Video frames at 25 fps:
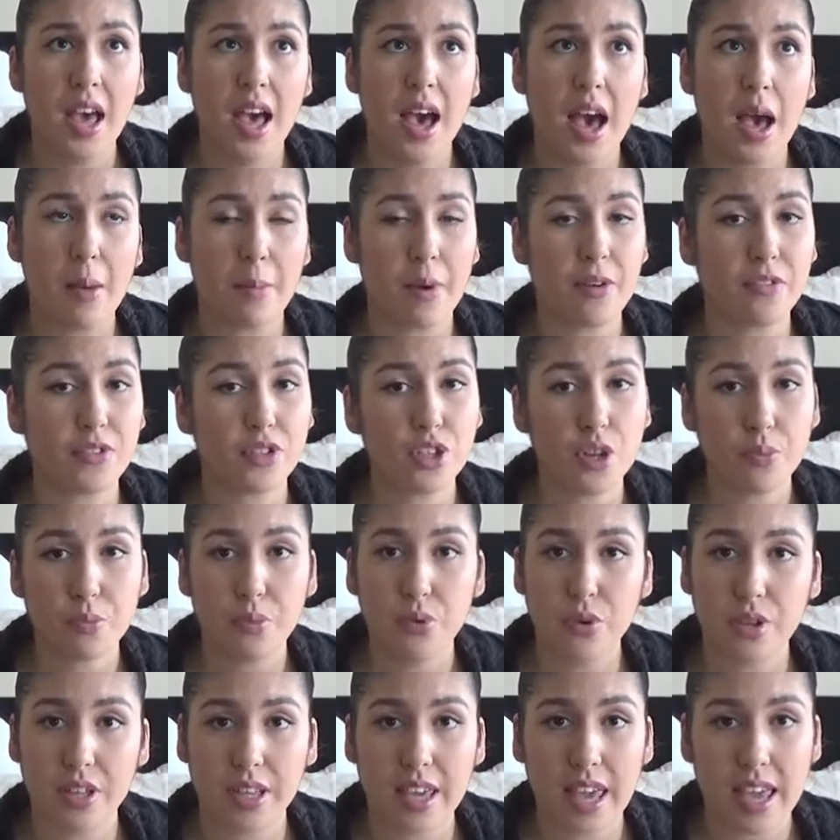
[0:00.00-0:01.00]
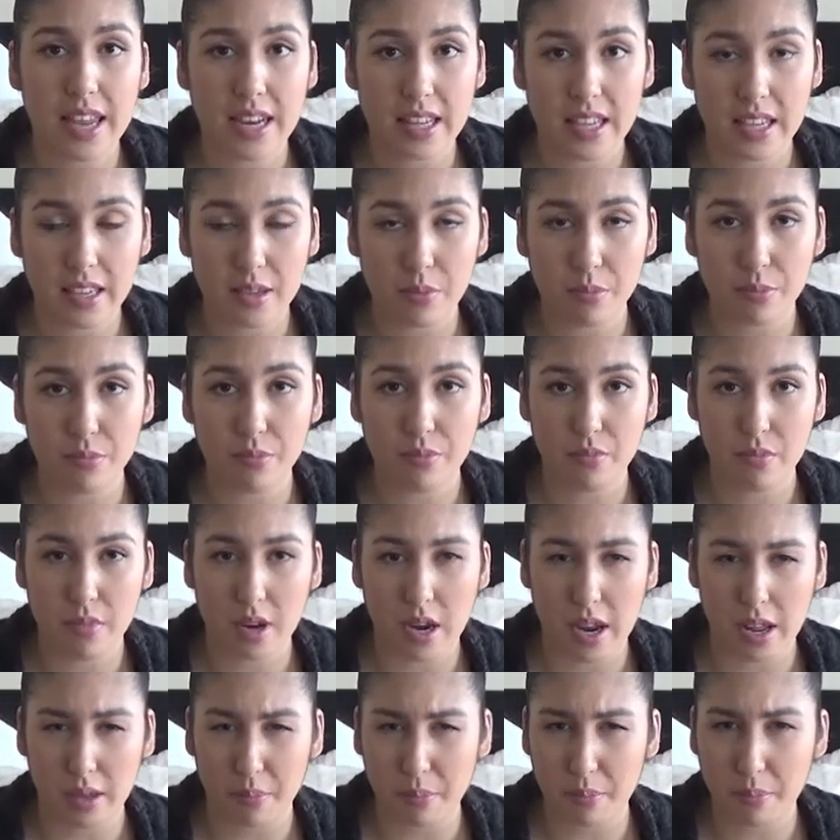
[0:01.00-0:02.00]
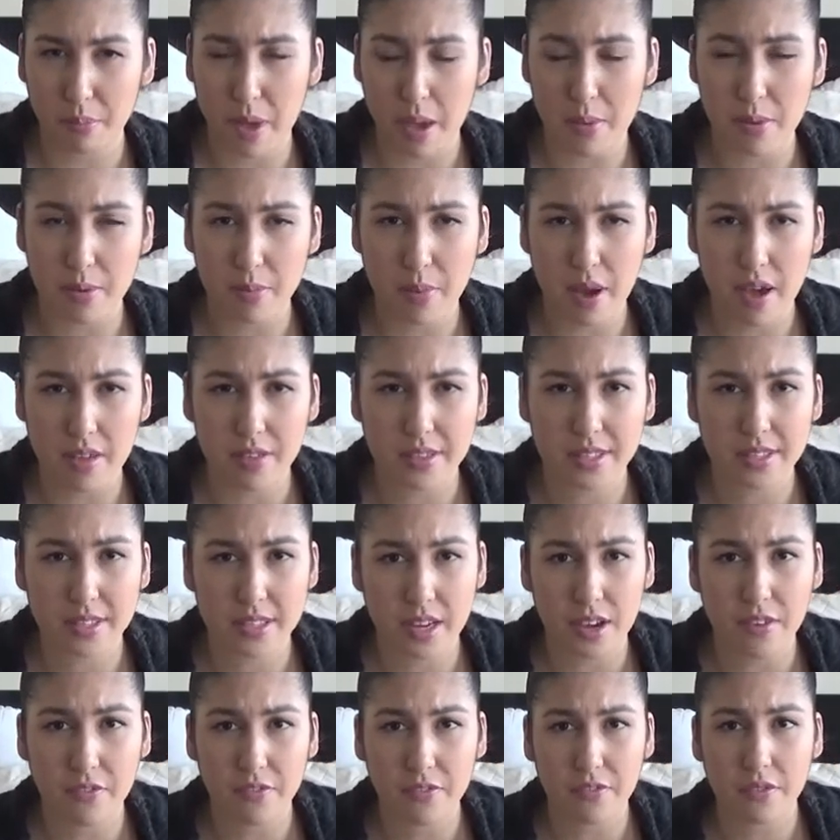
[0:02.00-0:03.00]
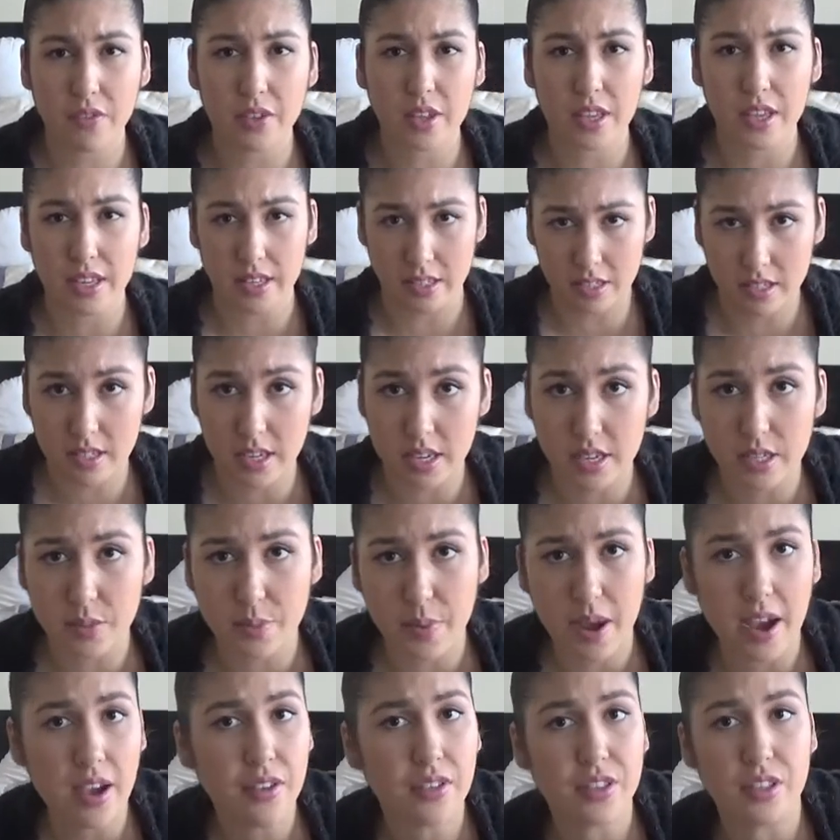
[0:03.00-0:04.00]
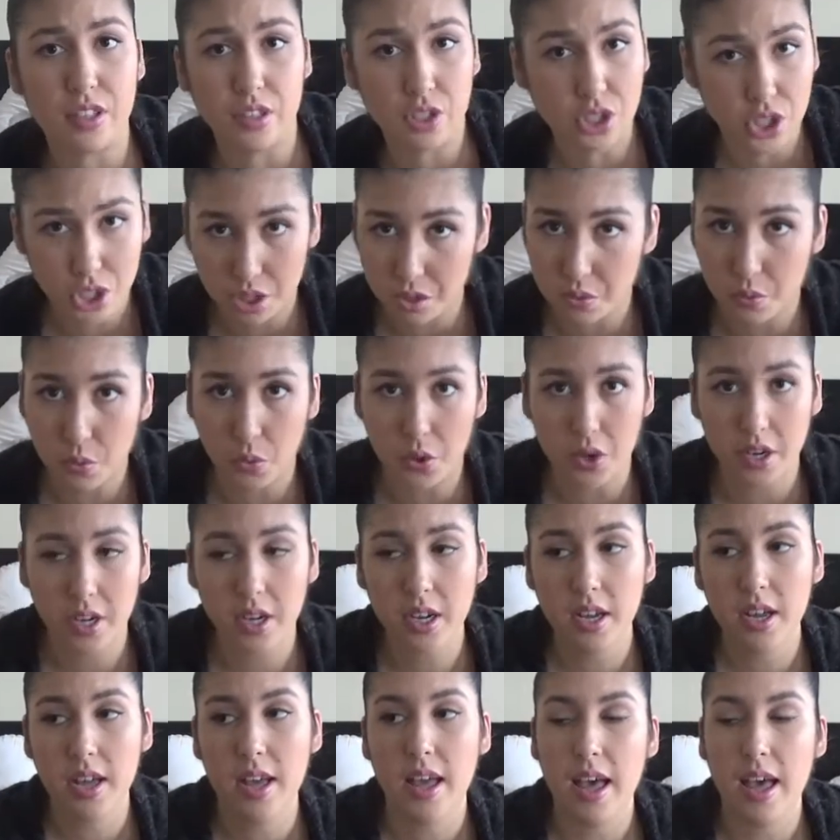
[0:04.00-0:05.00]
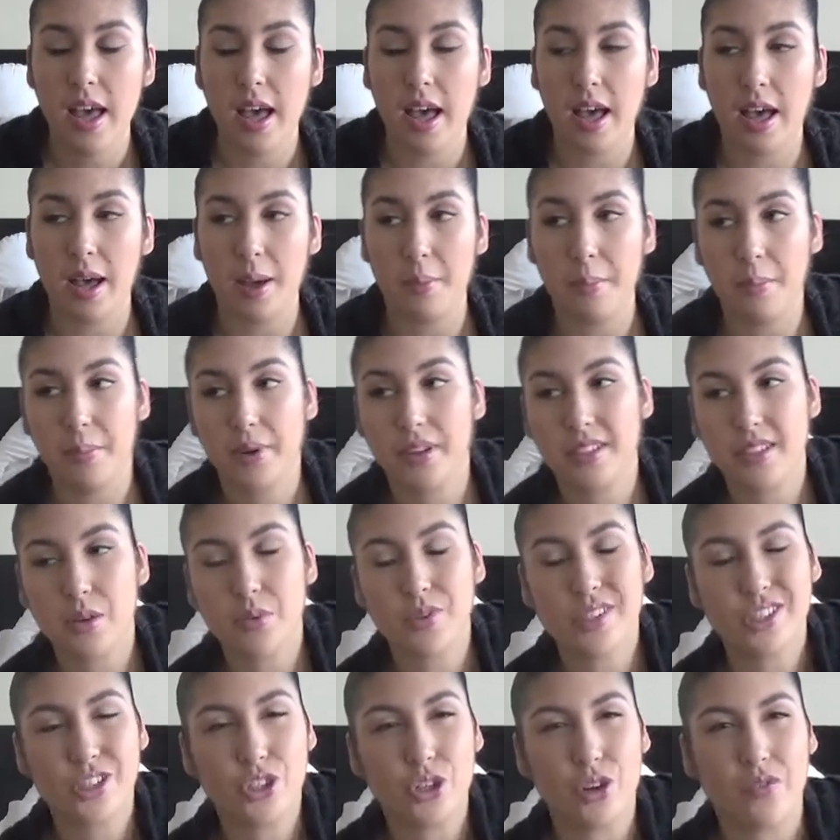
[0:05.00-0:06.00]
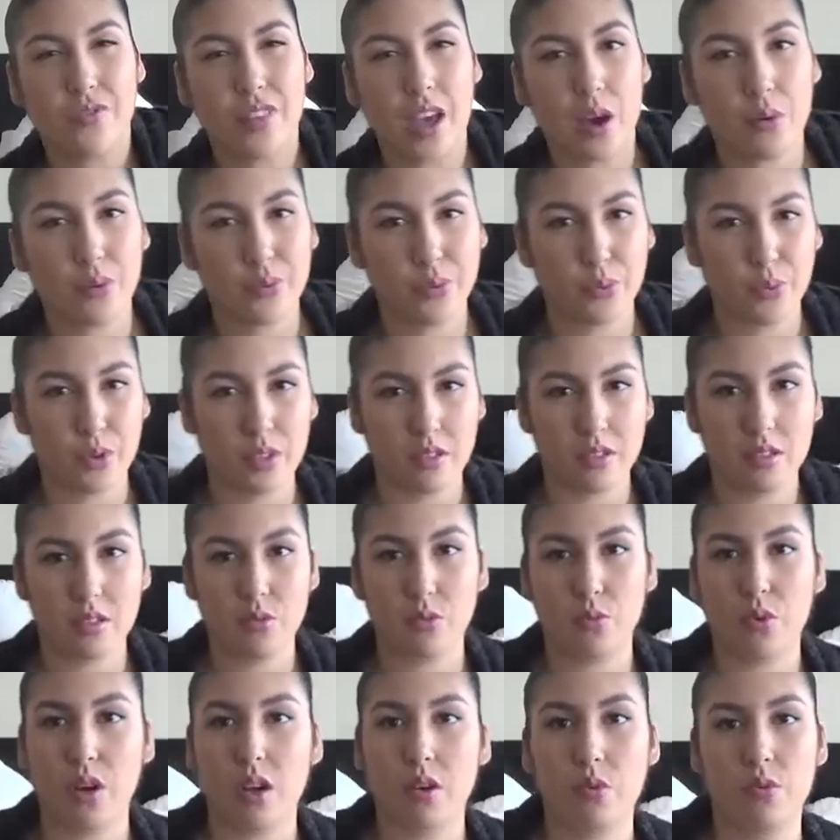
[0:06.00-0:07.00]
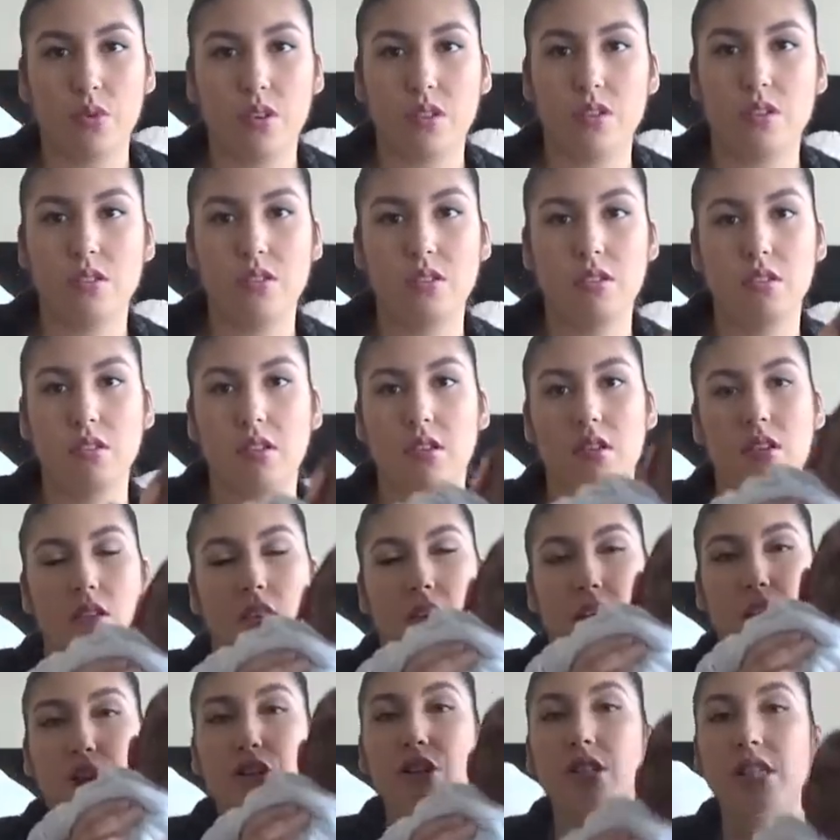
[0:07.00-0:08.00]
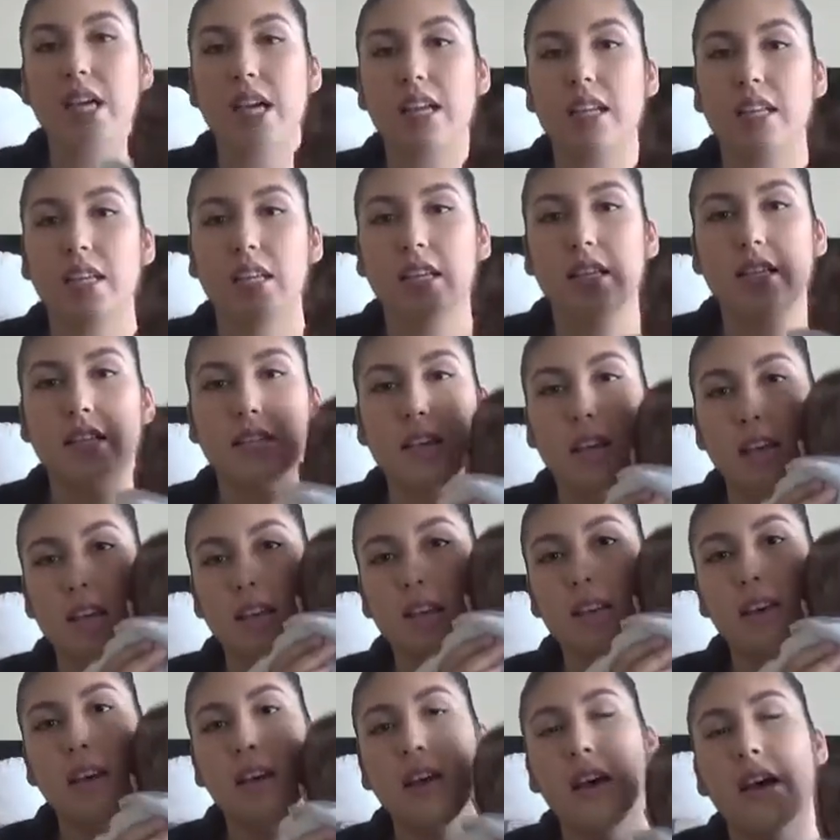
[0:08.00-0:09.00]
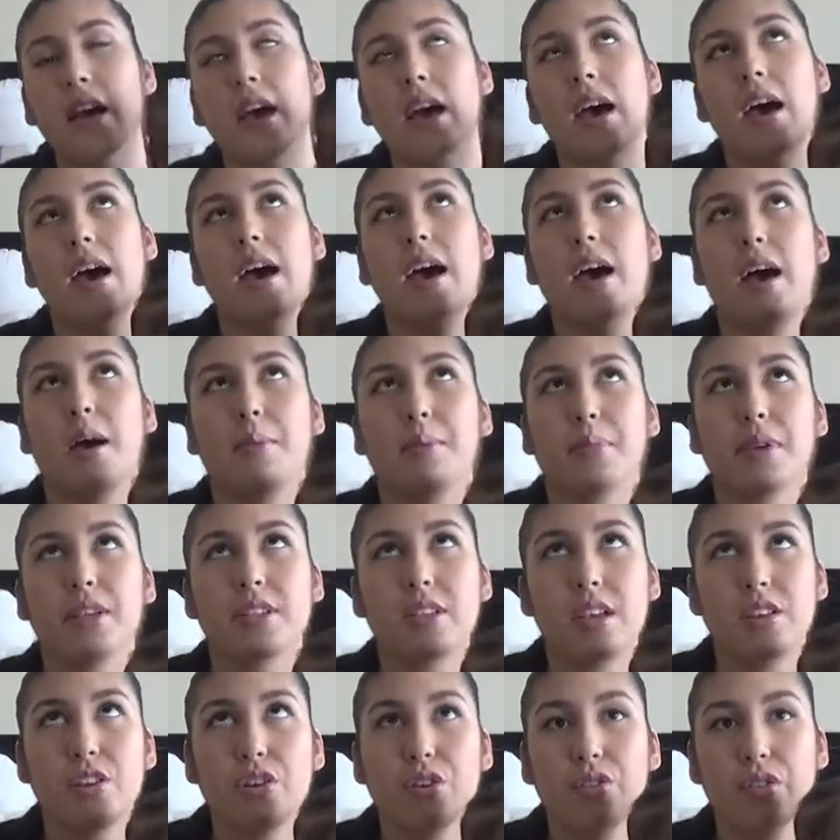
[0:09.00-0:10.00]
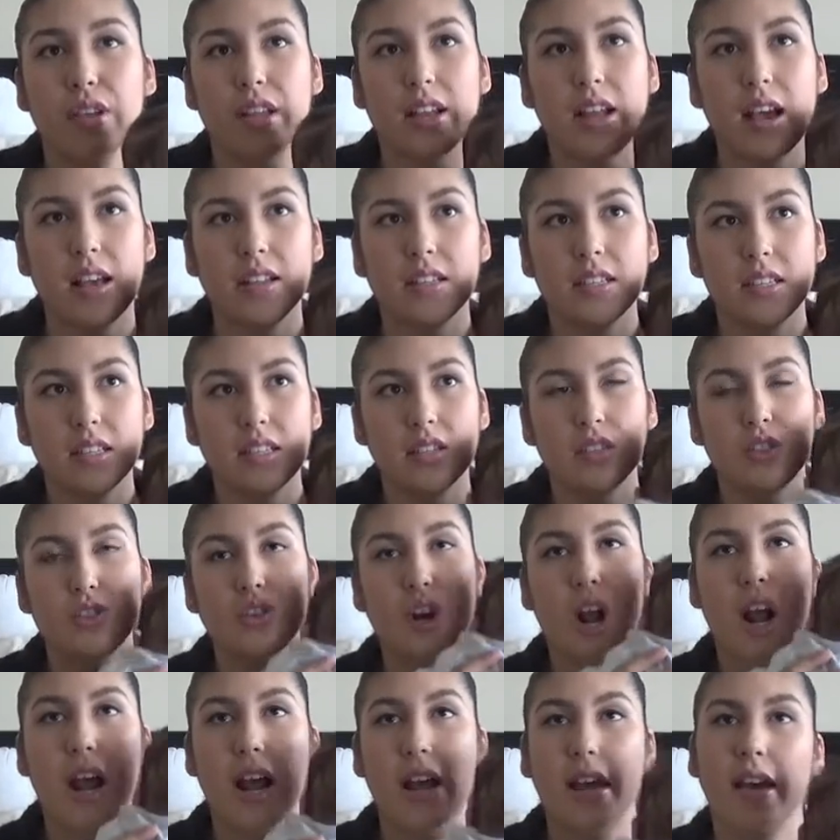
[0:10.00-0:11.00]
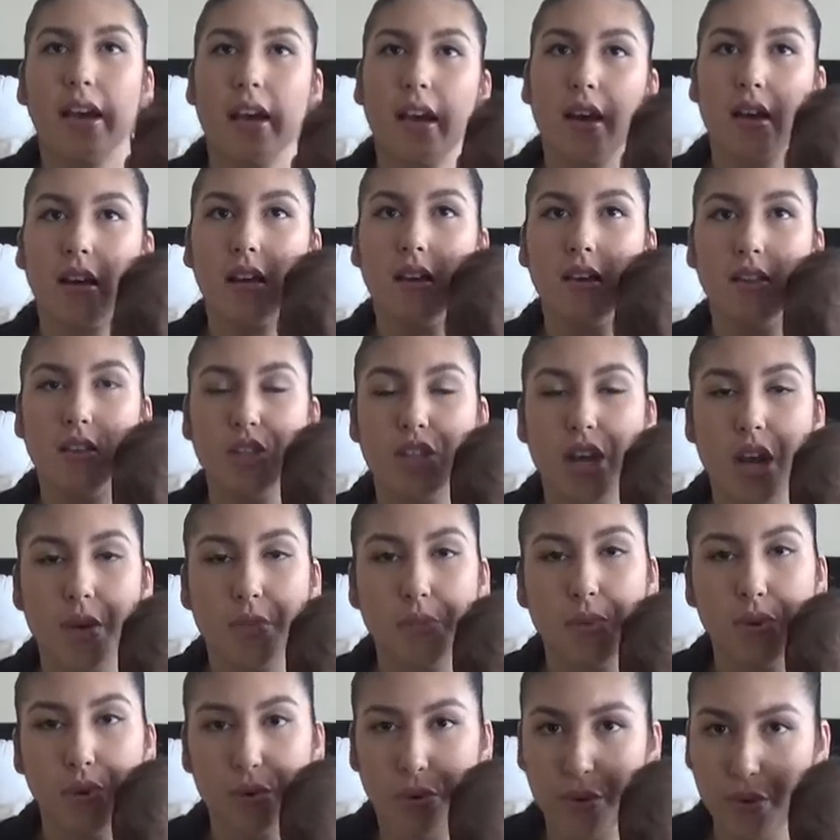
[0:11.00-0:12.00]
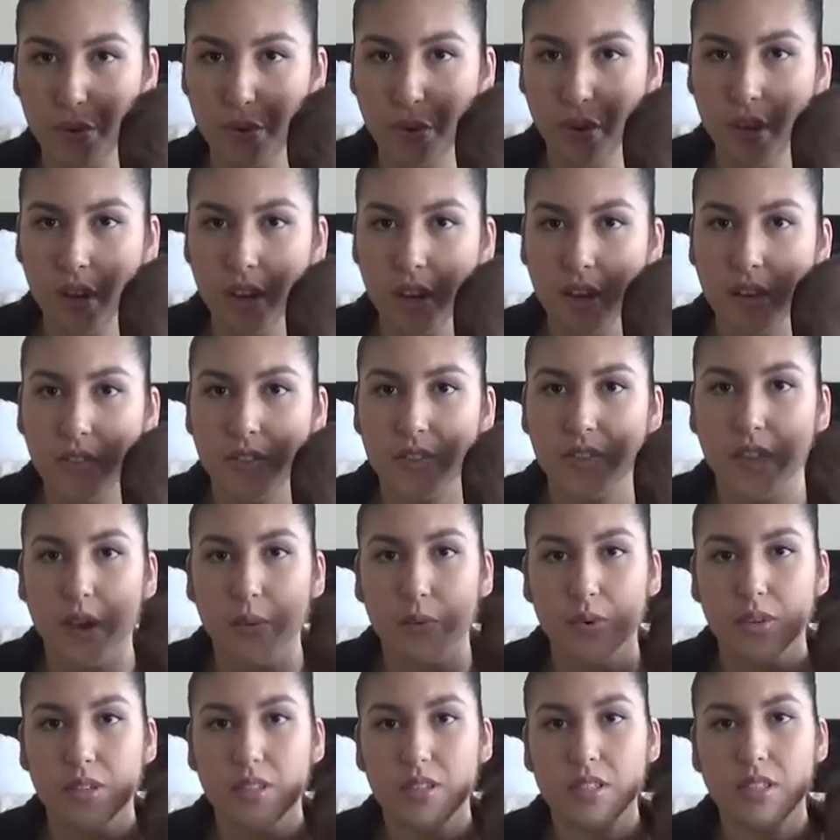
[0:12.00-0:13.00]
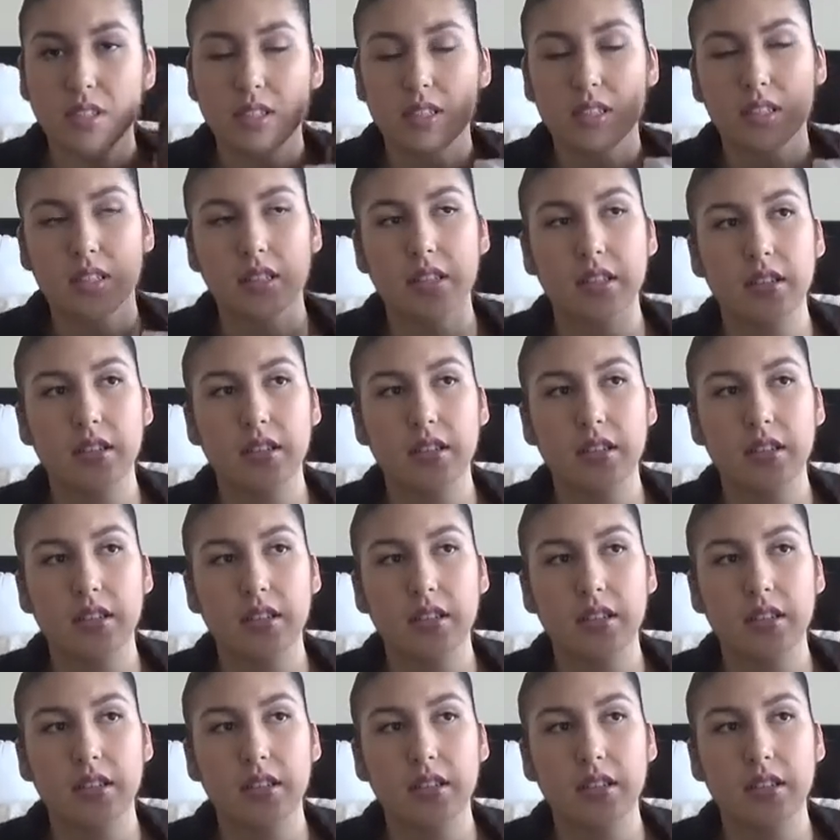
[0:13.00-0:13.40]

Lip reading: I've stopped putting any like baby bath stuff into his bath. It's just water, because I wasn't sure if that was what was irritating his head, because I know that I did try a shampoo that was